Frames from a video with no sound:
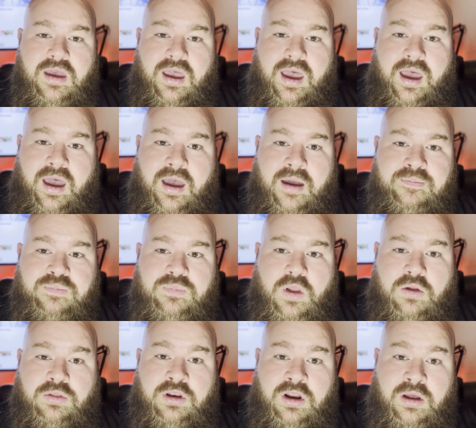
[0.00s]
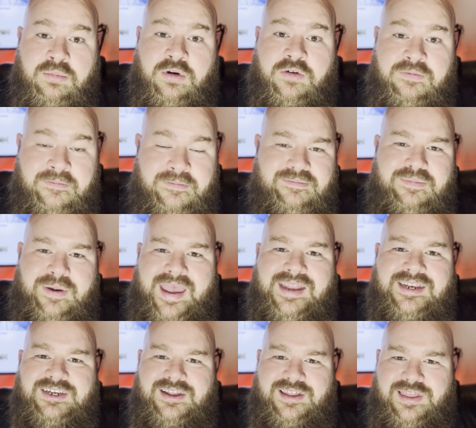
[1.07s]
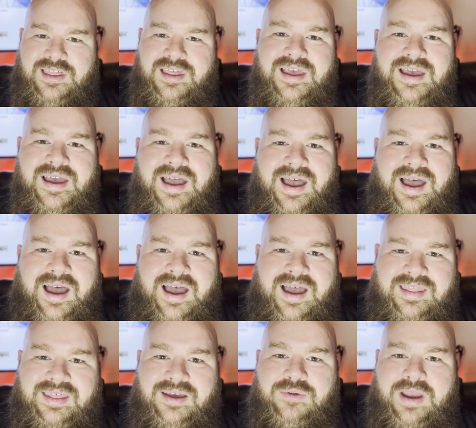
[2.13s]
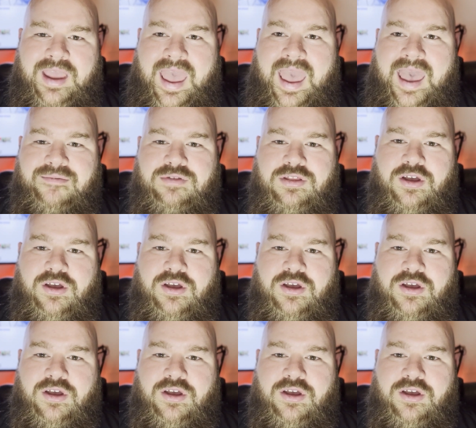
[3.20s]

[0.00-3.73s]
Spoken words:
on the number of pages that we have.